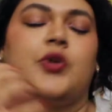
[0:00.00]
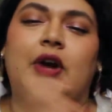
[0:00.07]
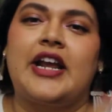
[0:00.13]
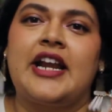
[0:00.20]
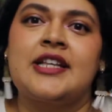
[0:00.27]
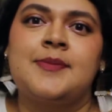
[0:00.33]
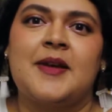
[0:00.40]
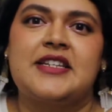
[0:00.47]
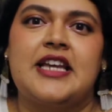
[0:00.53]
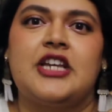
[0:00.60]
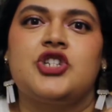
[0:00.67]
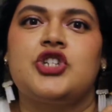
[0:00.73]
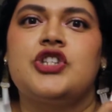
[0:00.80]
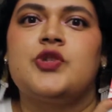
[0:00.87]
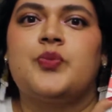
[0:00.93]
Great
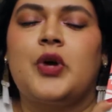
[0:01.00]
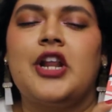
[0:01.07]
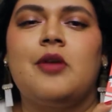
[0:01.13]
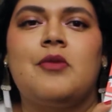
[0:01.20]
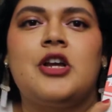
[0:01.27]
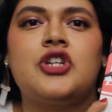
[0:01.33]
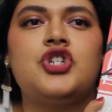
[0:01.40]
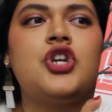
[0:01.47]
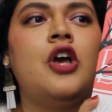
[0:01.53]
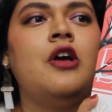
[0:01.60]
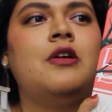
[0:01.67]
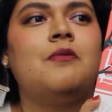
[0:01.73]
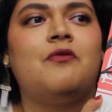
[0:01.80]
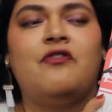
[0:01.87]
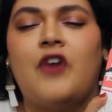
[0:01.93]
Expectations pretty much
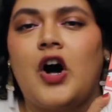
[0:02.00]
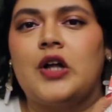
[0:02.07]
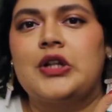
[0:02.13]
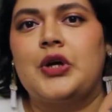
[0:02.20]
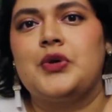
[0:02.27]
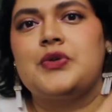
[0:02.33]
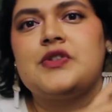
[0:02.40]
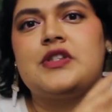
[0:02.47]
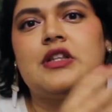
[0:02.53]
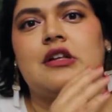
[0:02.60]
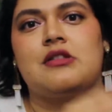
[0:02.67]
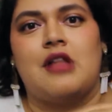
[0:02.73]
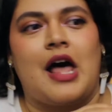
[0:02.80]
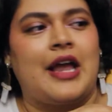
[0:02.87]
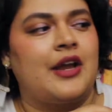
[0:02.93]
follows the
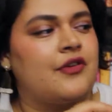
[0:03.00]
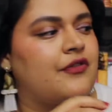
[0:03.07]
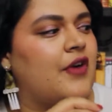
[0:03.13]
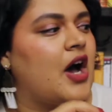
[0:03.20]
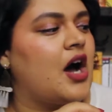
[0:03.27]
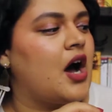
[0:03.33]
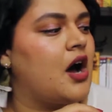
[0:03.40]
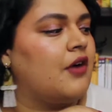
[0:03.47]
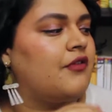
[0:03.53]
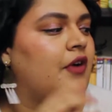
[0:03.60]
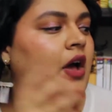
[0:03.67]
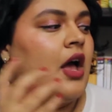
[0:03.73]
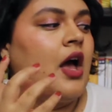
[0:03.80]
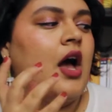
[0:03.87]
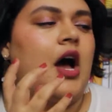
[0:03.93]
life of
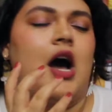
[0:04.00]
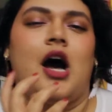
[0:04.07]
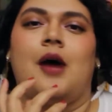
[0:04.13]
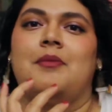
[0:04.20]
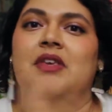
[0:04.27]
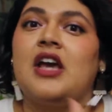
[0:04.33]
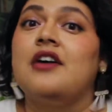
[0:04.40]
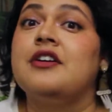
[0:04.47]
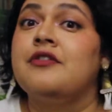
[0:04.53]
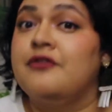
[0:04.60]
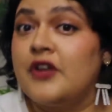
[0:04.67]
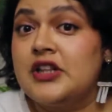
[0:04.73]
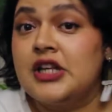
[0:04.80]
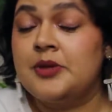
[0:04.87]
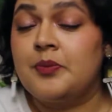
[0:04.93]
young
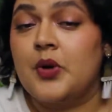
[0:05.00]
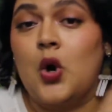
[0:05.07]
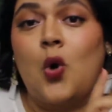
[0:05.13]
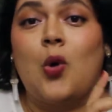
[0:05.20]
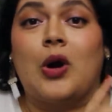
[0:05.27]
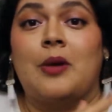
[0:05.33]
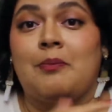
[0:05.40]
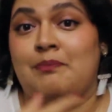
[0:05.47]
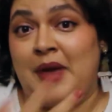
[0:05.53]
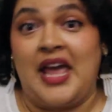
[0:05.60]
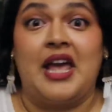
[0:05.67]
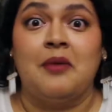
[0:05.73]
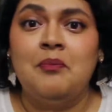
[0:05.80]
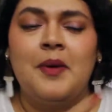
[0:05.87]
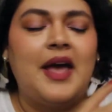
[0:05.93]
Philip, or
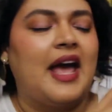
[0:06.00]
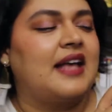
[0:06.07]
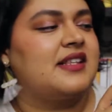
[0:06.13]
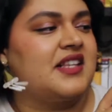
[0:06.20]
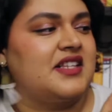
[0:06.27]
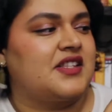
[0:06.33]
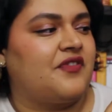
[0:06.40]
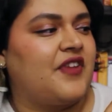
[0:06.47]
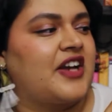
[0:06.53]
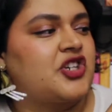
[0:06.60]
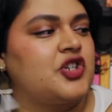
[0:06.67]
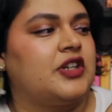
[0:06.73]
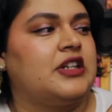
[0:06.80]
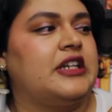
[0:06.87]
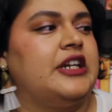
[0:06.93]
Pip, as he's
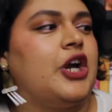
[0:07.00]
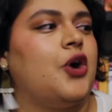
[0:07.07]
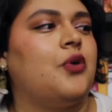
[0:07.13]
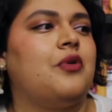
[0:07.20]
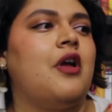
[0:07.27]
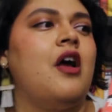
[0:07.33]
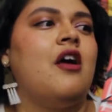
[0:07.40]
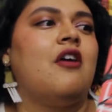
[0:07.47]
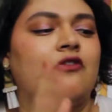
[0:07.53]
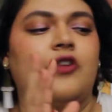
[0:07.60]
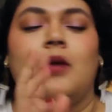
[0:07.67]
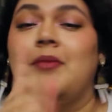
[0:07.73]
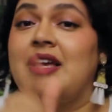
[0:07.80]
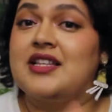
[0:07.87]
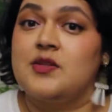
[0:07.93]
affectionately known,
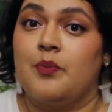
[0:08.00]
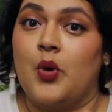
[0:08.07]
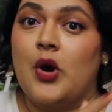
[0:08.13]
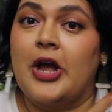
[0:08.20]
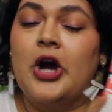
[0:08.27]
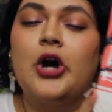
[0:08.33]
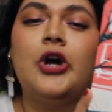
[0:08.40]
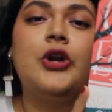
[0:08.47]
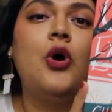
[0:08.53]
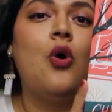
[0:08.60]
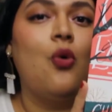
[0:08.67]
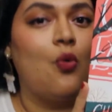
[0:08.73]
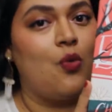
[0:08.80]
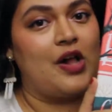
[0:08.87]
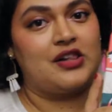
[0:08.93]
from his boyhood
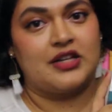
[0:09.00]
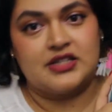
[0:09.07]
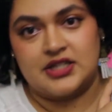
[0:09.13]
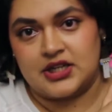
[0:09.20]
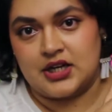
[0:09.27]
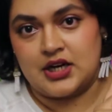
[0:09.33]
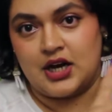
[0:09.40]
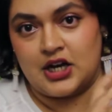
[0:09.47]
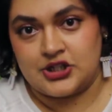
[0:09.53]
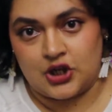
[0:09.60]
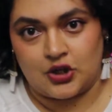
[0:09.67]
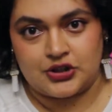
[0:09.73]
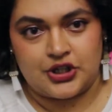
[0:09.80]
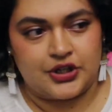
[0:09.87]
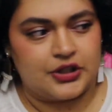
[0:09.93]
well into
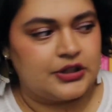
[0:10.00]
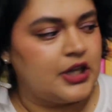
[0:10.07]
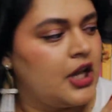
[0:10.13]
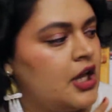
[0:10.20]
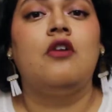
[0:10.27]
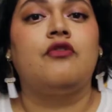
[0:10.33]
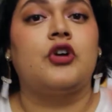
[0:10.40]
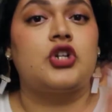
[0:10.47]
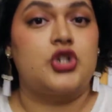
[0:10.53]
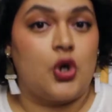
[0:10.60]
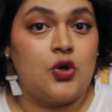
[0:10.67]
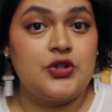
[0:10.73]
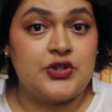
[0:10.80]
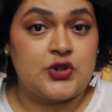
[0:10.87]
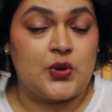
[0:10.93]
adulthood. For
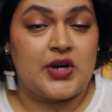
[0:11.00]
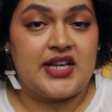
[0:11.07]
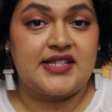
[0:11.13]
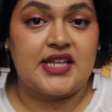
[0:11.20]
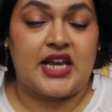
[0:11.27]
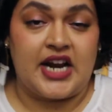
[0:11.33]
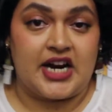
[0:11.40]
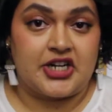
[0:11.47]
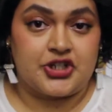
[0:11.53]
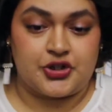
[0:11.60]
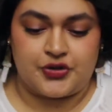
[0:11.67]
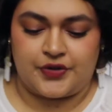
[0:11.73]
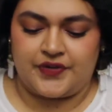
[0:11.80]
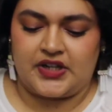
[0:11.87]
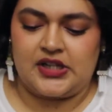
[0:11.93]
Tolstoy's
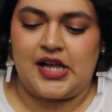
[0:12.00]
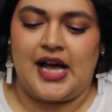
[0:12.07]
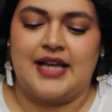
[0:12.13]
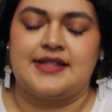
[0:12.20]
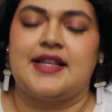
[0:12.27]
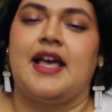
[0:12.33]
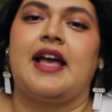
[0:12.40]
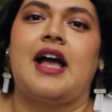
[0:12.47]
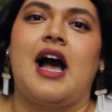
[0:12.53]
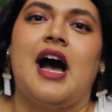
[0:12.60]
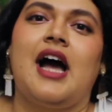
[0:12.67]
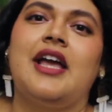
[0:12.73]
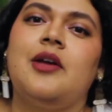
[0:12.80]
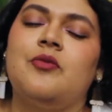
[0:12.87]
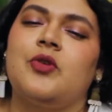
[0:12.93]
character-driven classic,
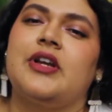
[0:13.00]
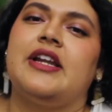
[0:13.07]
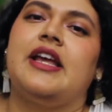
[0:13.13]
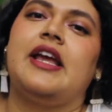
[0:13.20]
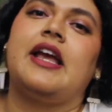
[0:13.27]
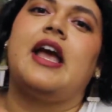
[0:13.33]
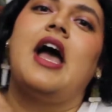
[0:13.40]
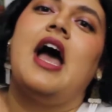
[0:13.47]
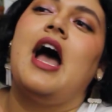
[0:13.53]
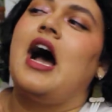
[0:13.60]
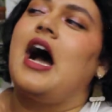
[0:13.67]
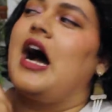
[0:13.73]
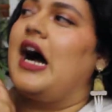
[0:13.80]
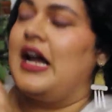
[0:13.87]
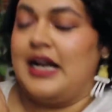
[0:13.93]
I am reading
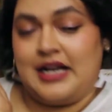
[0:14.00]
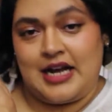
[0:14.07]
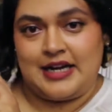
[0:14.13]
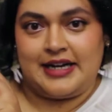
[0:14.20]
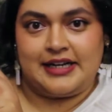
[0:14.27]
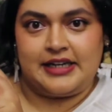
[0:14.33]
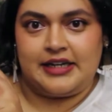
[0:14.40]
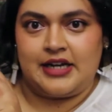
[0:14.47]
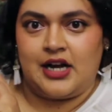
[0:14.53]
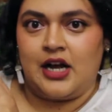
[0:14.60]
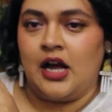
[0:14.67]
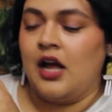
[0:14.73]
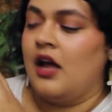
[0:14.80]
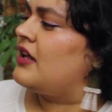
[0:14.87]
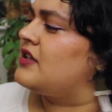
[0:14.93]
Anna Karenina.
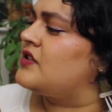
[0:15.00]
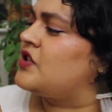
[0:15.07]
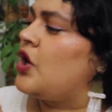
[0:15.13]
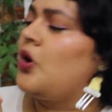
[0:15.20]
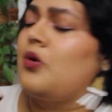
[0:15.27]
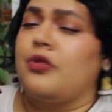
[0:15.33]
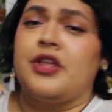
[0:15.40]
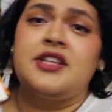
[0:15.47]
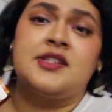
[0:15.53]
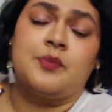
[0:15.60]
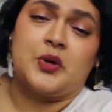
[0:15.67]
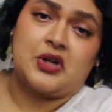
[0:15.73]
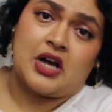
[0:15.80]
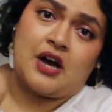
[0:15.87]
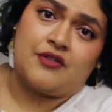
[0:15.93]
So this
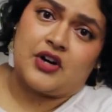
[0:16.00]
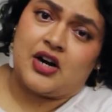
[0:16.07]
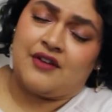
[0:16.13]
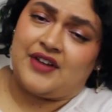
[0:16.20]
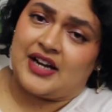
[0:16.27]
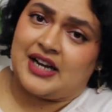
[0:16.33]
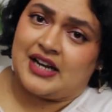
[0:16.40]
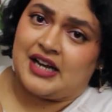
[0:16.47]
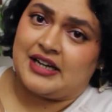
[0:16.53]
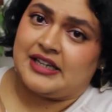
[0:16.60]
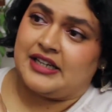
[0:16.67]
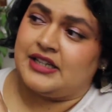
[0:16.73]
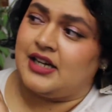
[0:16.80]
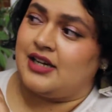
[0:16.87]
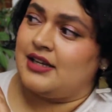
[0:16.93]
book cover of Anna
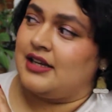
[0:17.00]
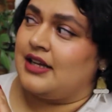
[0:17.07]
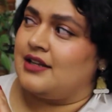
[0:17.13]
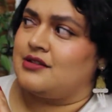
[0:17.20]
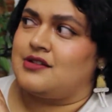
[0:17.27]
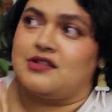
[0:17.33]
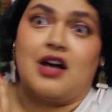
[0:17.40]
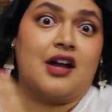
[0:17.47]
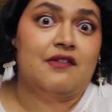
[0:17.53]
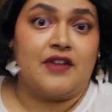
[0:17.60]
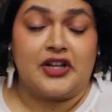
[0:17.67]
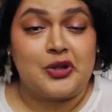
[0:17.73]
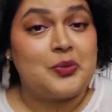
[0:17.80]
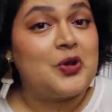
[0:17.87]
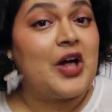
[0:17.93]
Karenina is not
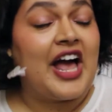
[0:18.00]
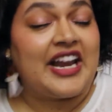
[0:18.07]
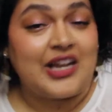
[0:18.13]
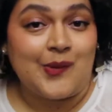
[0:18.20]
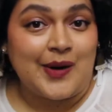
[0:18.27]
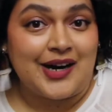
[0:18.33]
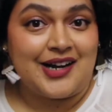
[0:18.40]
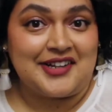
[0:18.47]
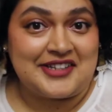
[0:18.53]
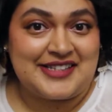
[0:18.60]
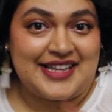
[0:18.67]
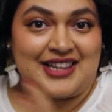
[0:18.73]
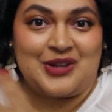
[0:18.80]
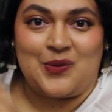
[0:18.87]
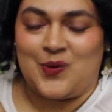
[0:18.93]
available anywhere else
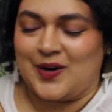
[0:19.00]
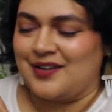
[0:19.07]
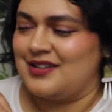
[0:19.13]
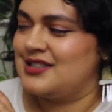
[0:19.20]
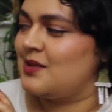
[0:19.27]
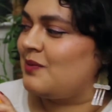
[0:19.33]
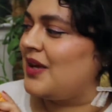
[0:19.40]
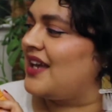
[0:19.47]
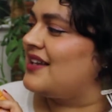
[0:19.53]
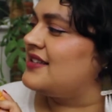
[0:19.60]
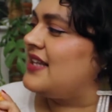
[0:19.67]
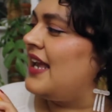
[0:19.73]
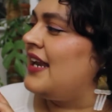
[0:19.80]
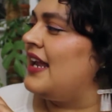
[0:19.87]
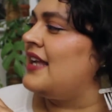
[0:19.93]
in the world because
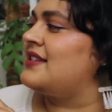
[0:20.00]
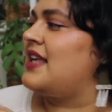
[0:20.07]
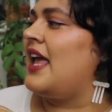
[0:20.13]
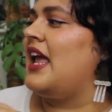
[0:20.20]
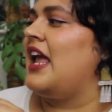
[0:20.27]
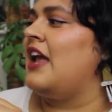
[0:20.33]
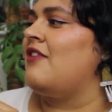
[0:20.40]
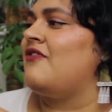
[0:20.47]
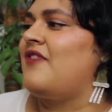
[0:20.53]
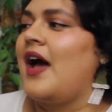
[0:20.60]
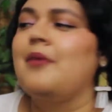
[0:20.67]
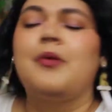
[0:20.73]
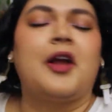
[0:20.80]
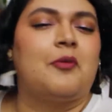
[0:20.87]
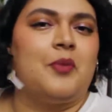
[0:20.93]
it is a
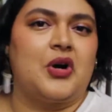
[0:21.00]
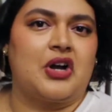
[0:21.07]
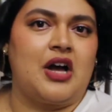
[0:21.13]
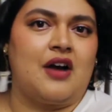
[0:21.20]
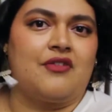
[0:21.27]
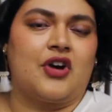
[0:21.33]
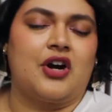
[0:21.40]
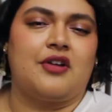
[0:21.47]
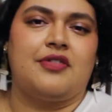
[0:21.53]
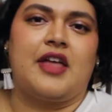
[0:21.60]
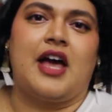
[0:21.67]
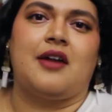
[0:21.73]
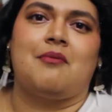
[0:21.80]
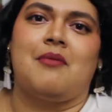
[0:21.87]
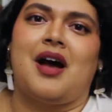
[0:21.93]
fabric book cover
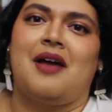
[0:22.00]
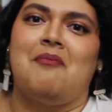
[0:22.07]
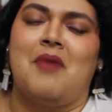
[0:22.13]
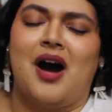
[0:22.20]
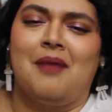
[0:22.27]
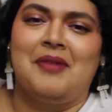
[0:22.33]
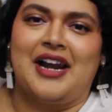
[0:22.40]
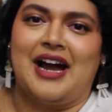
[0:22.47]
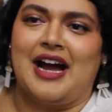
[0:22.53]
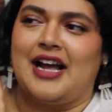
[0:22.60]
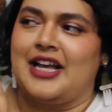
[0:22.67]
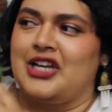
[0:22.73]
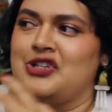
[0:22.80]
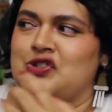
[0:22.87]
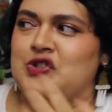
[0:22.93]
that my mom and
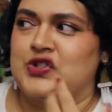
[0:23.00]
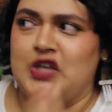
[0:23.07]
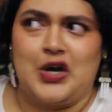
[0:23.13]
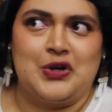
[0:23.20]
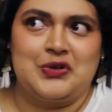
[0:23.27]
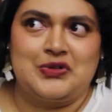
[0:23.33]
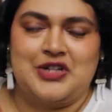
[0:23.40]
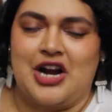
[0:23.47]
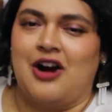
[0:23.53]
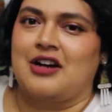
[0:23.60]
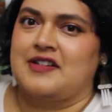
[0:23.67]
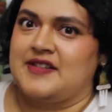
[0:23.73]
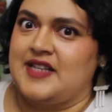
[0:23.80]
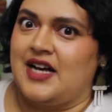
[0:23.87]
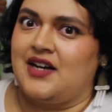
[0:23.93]
I sewed
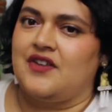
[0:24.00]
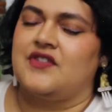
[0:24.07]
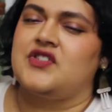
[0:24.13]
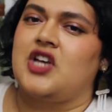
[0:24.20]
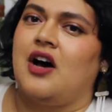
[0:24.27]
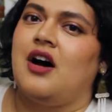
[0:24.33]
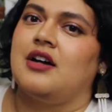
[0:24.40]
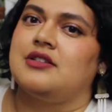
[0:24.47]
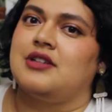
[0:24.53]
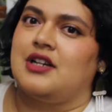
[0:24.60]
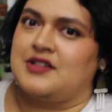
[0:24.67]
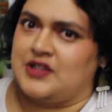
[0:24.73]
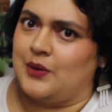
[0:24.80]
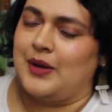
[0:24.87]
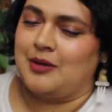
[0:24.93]
ourselves on a
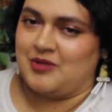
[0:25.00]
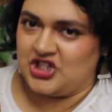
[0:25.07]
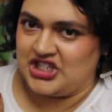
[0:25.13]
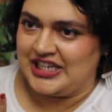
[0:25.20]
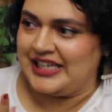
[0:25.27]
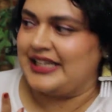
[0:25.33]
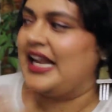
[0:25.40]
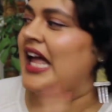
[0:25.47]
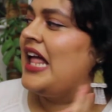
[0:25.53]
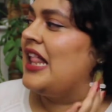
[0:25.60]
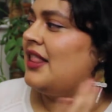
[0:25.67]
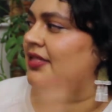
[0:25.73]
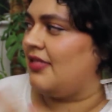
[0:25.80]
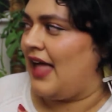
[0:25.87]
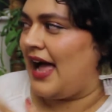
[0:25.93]
sewing machine
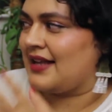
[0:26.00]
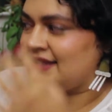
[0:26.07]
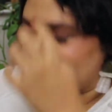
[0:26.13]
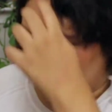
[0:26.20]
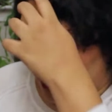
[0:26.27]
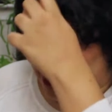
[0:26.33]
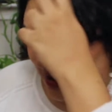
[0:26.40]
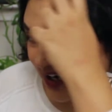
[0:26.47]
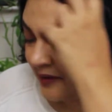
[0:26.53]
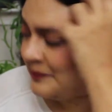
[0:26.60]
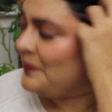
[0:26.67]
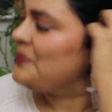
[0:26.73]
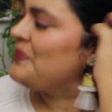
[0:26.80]
last summer.